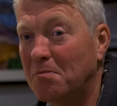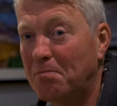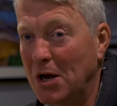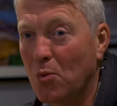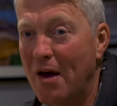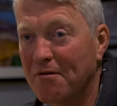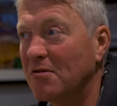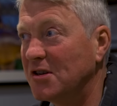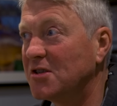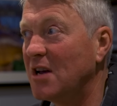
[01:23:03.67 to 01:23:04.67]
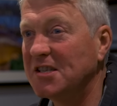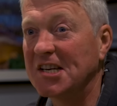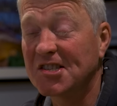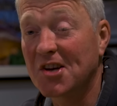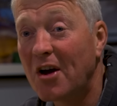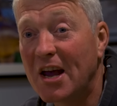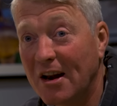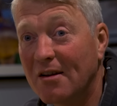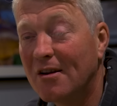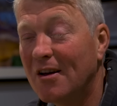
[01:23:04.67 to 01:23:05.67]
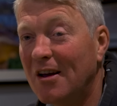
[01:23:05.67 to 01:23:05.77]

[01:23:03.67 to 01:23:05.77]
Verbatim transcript: Big weather is is exciting,